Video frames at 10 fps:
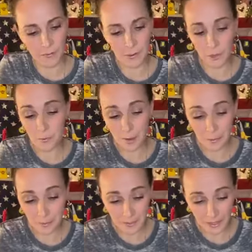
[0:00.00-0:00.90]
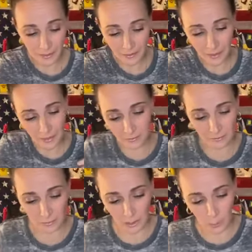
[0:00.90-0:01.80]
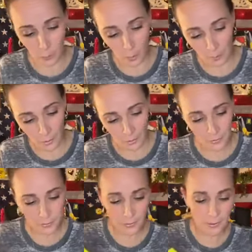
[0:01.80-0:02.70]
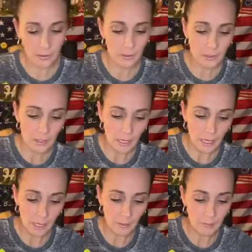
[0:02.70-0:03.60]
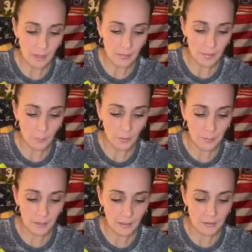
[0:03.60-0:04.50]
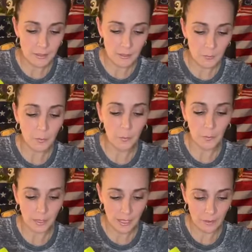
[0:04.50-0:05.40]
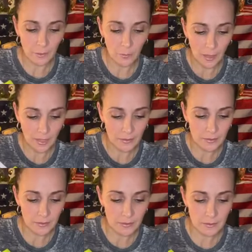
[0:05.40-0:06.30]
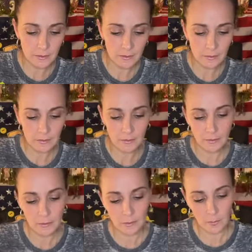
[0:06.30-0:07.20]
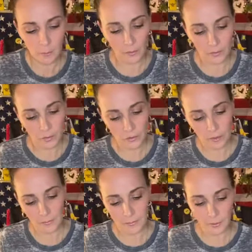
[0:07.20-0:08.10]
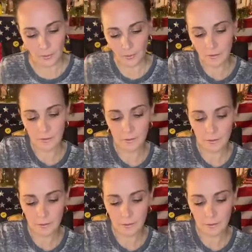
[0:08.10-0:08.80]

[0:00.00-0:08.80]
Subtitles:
from, but you could probably get it at like Walmart. And then we painted, we candle waxed where the stripes are.